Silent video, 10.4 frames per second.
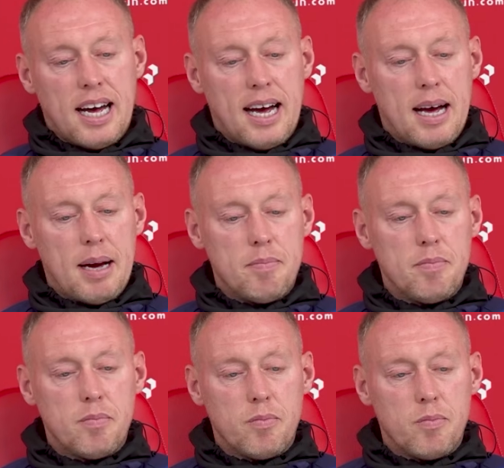
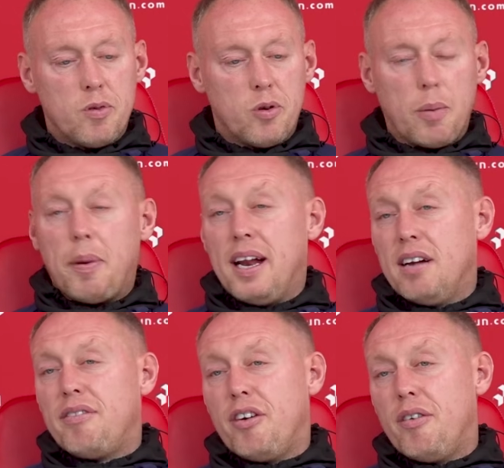um, or an
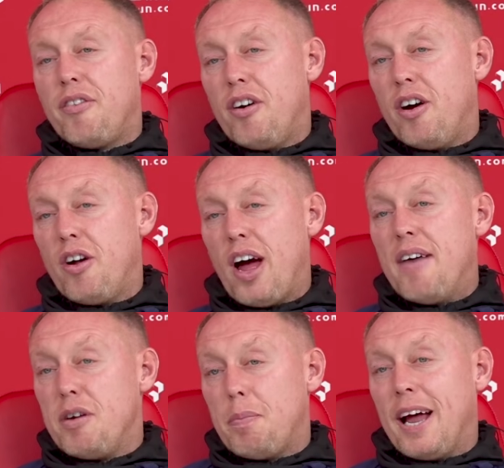opinion for for
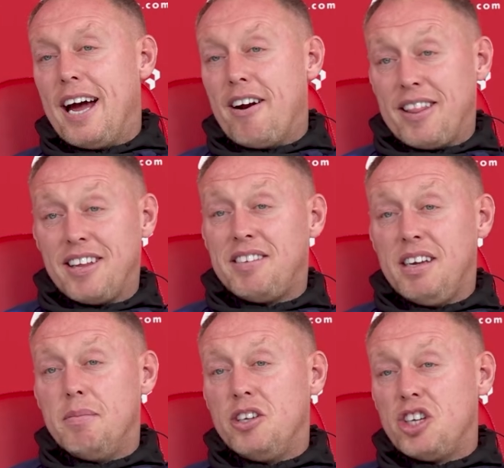every player and the
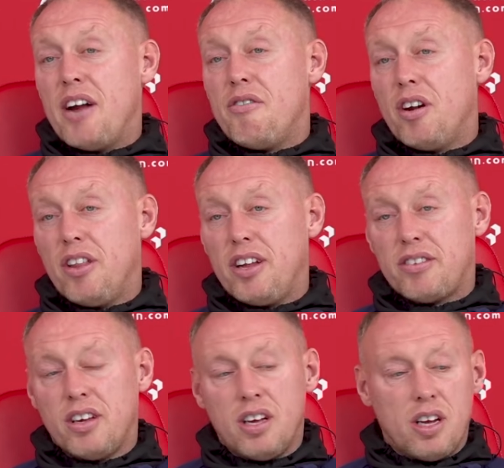team in general
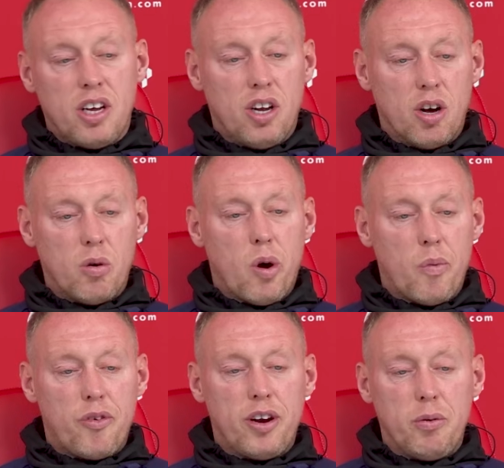that you know
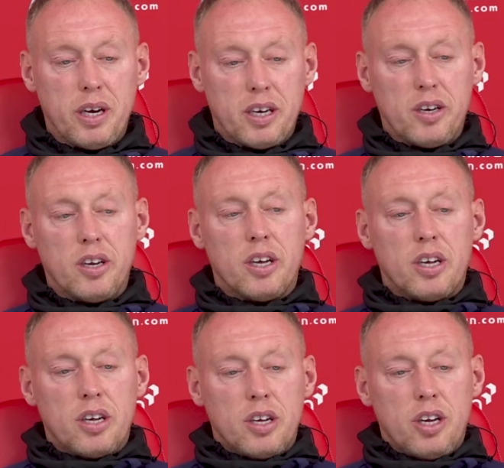hopefully we can
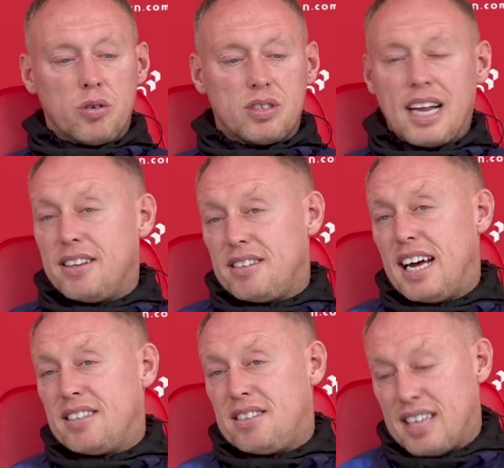you know stand the
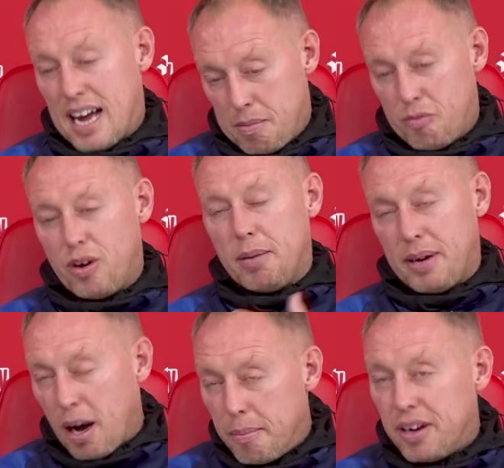test of time and really
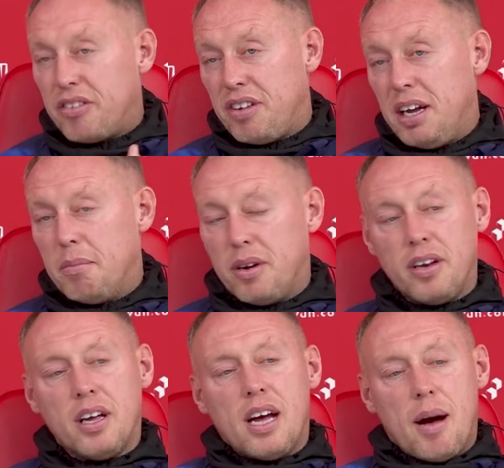becoming a team
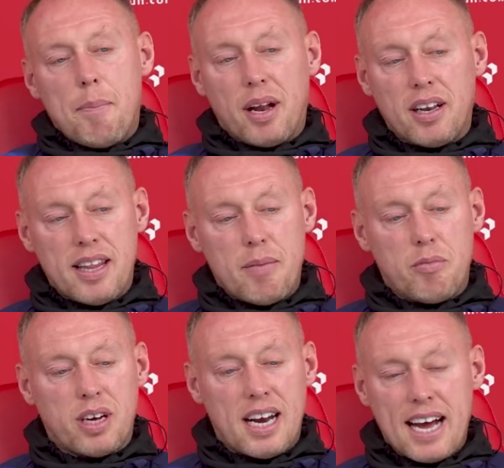and, and building
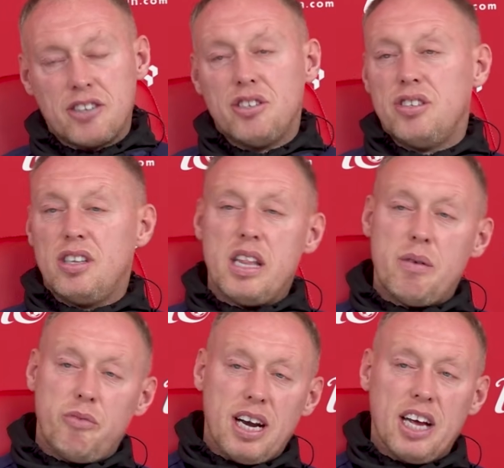them connections and
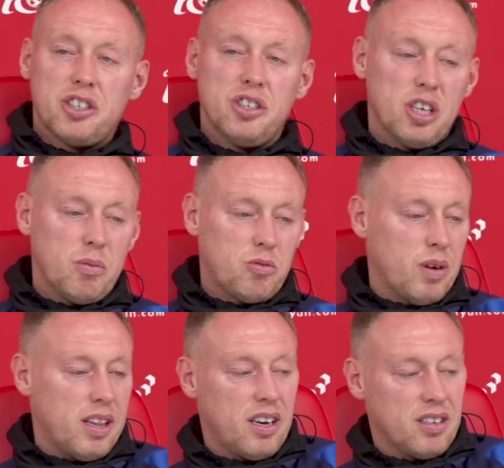them relationships
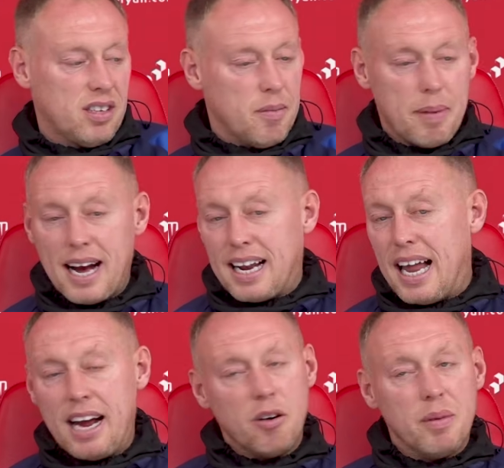whether it's in the back
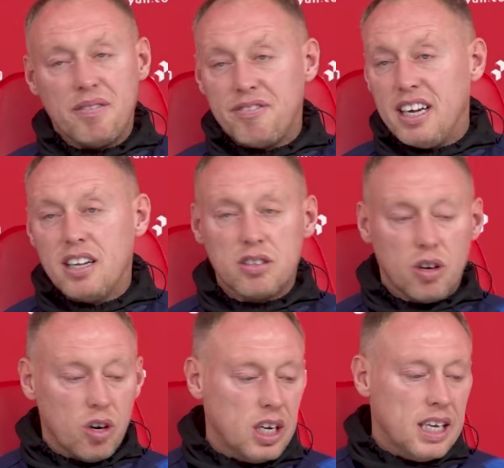line or midfield
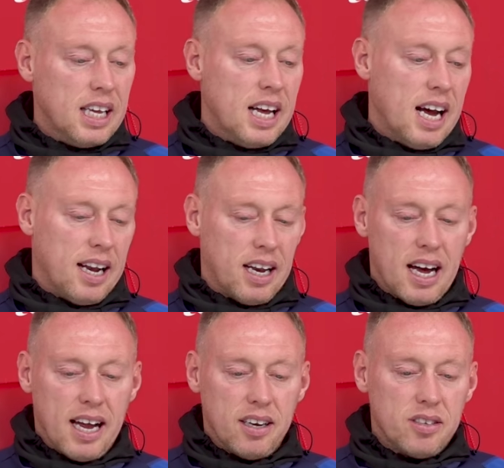or and
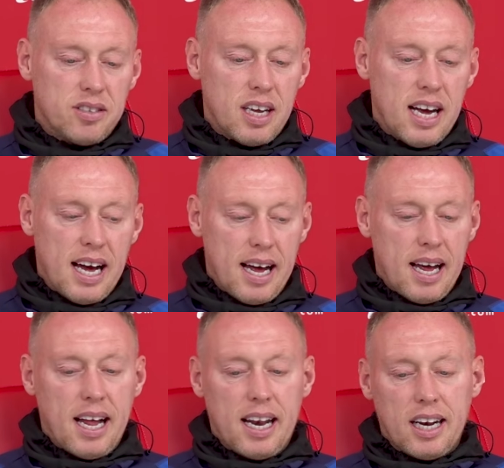and
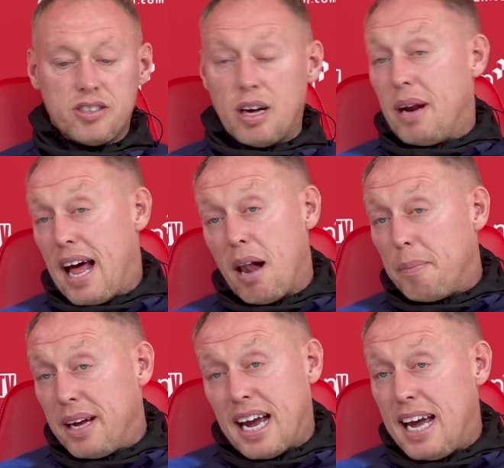uh, and because that will
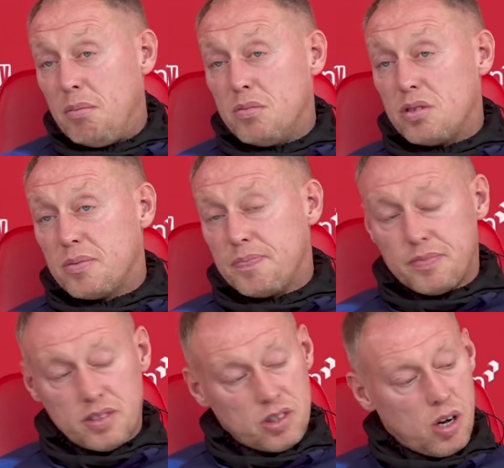help in games.
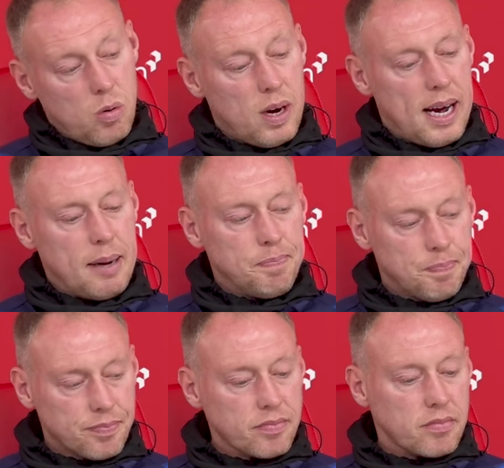So.
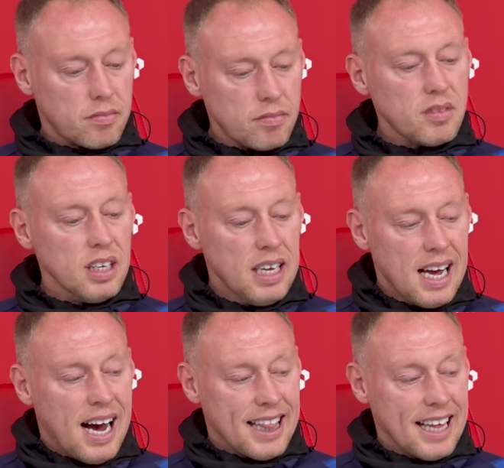Um,
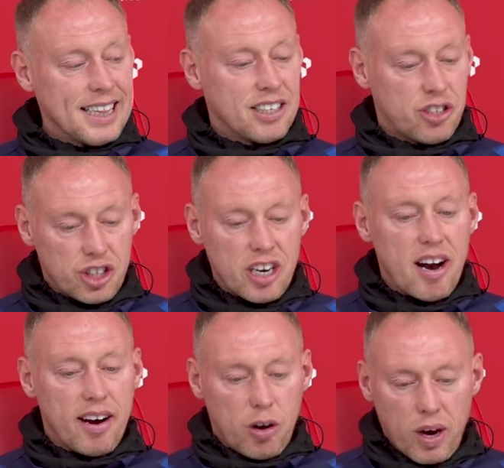I think that's a
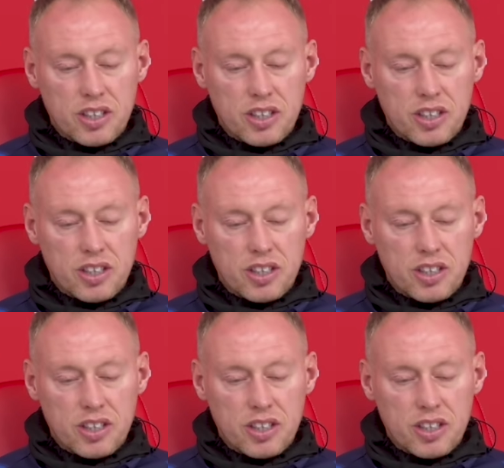generic